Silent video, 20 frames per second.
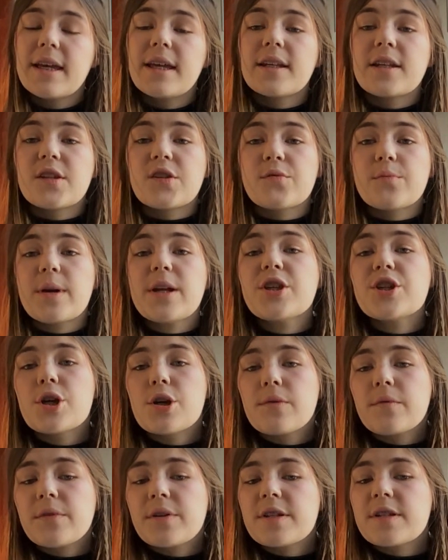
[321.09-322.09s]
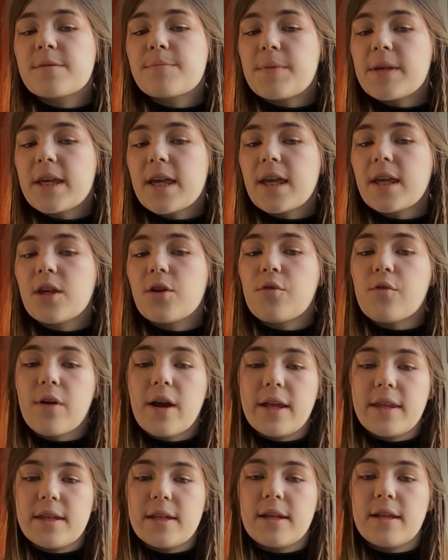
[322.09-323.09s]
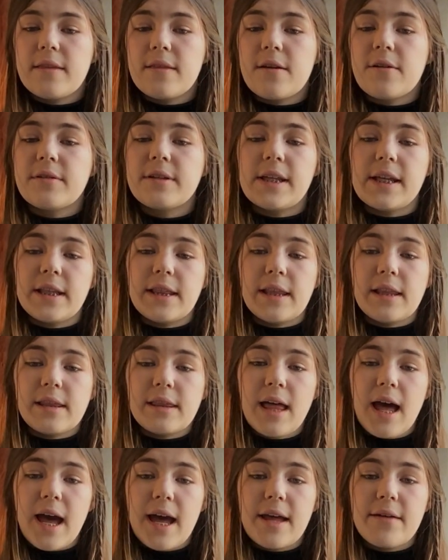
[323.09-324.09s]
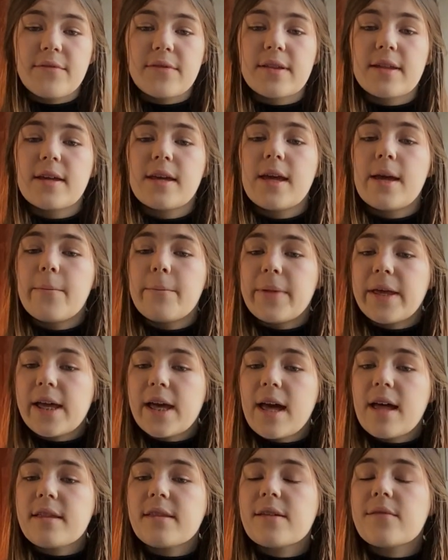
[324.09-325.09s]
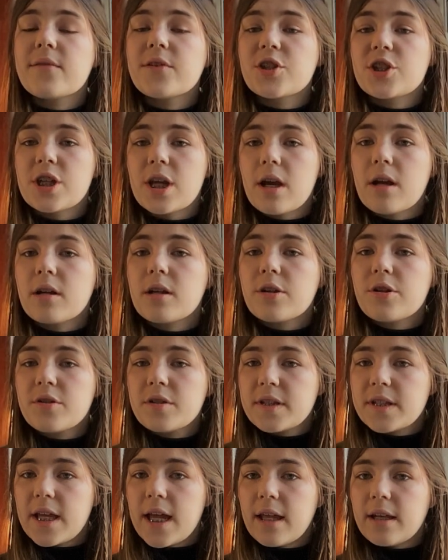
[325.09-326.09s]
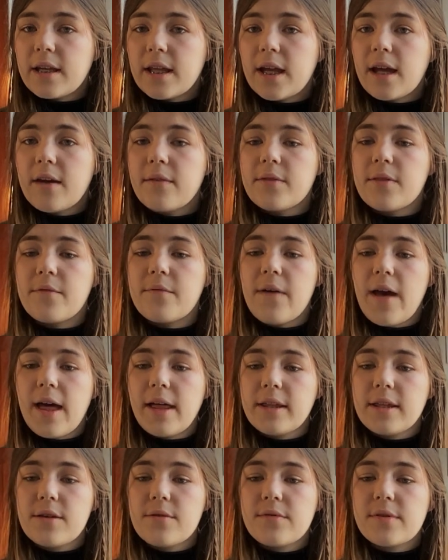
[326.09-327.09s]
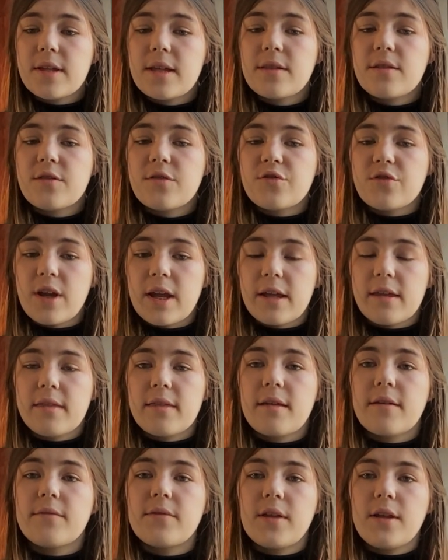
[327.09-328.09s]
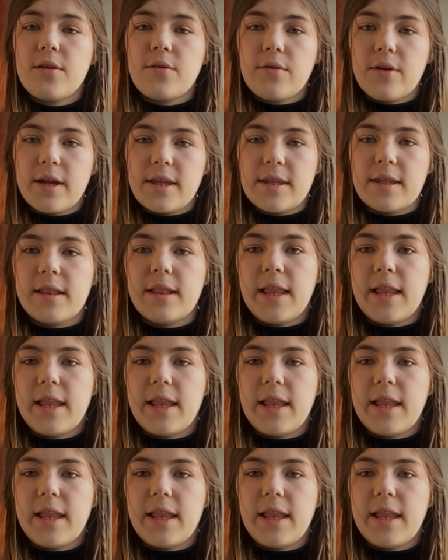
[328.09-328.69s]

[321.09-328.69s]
to switch over to speaking Ukrainian in their daily lives because of a shared understanding of the values and strength of the Ukrainian